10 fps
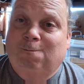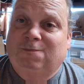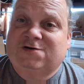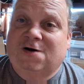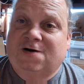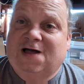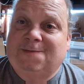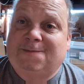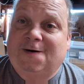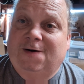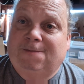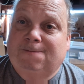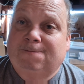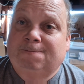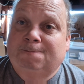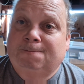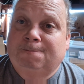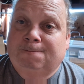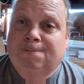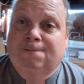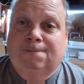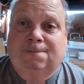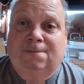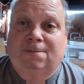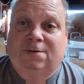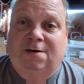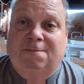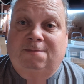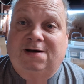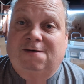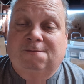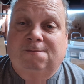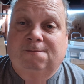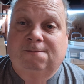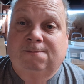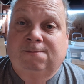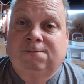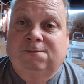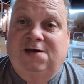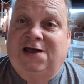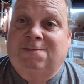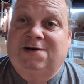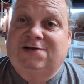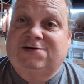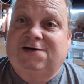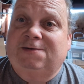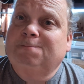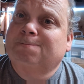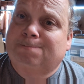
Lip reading: Starting to come apart. I'm about 8 minutes in.